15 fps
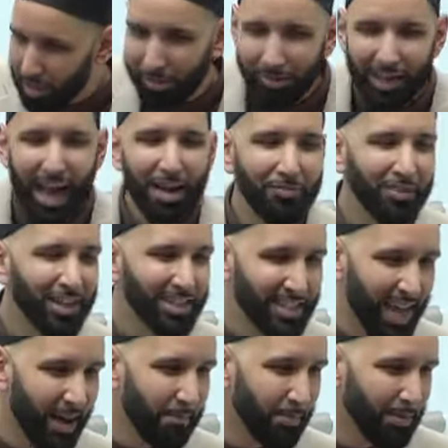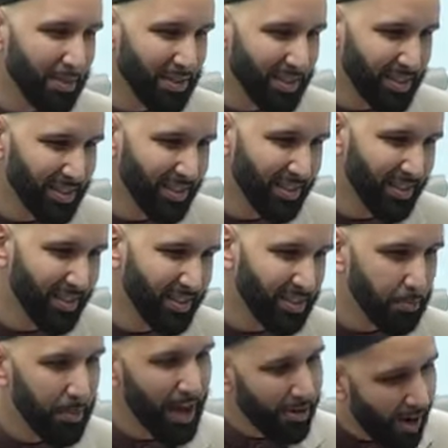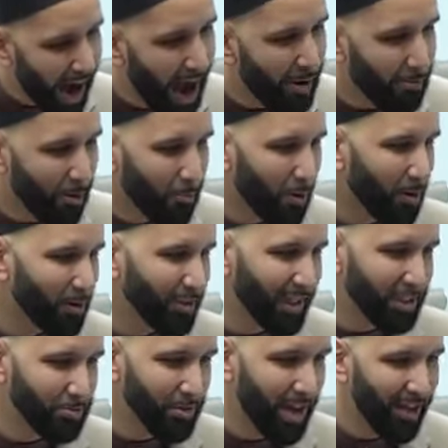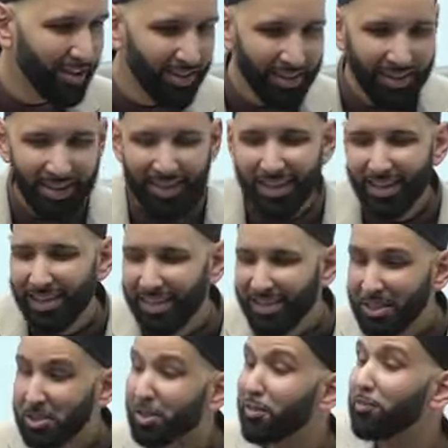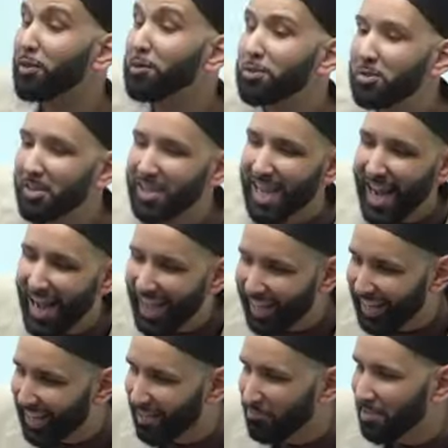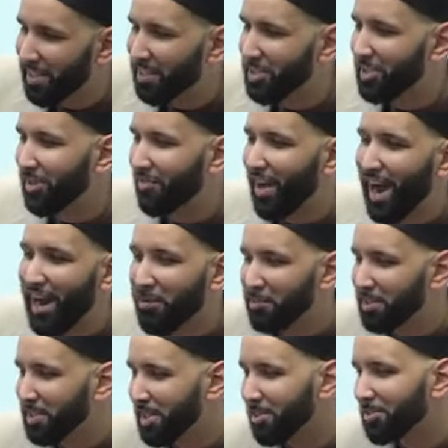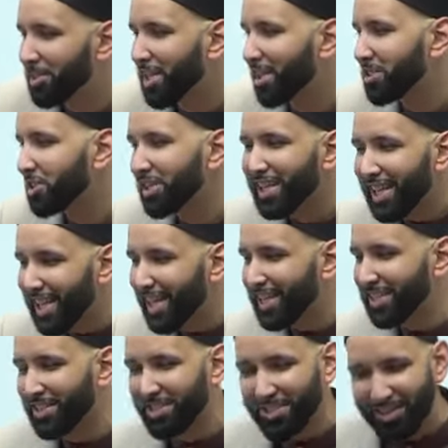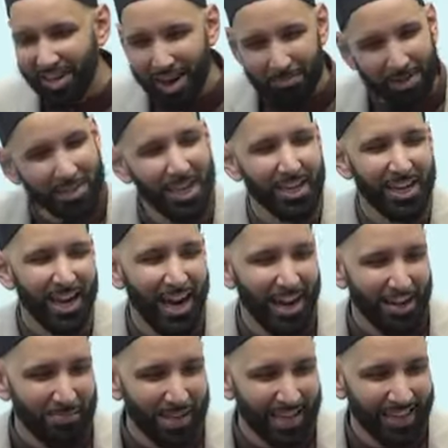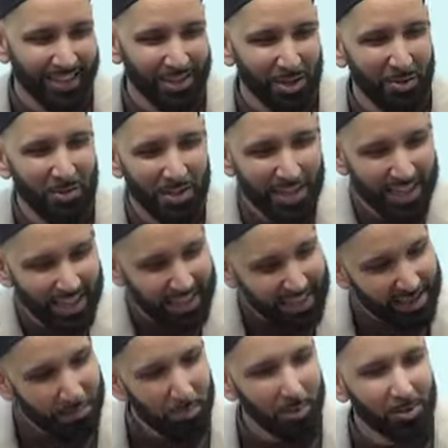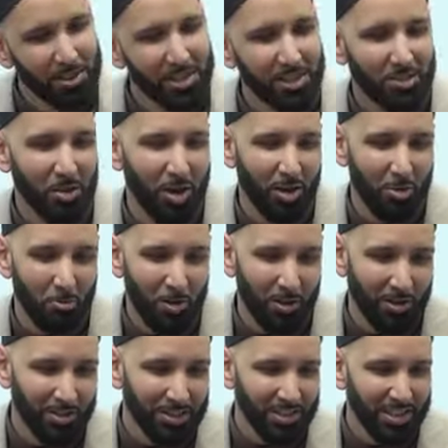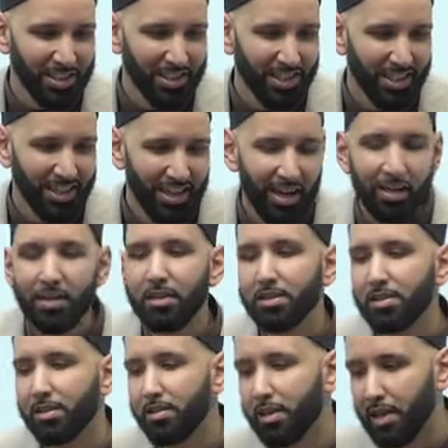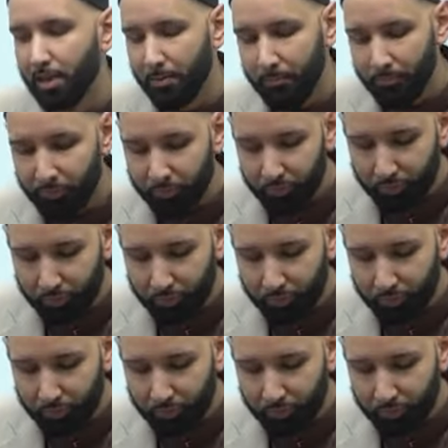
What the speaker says: real life examples to better our world as well, to the future and the akhirah with his shafa'ah, with his intercession. He is rahmatan lil alameen. So he's a mercy to all the worlds. Now here's the thing.